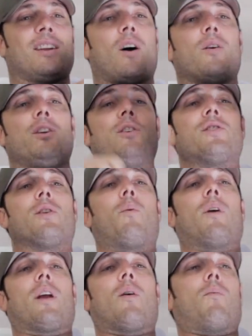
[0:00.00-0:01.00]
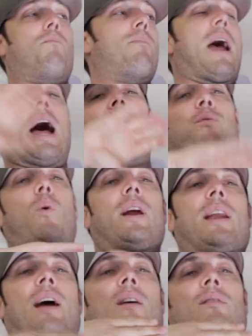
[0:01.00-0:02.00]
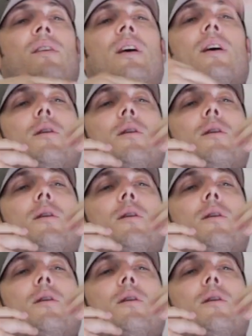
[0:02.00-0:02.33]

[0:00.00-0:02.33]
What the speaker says: No, you just don't wanna go halfway down,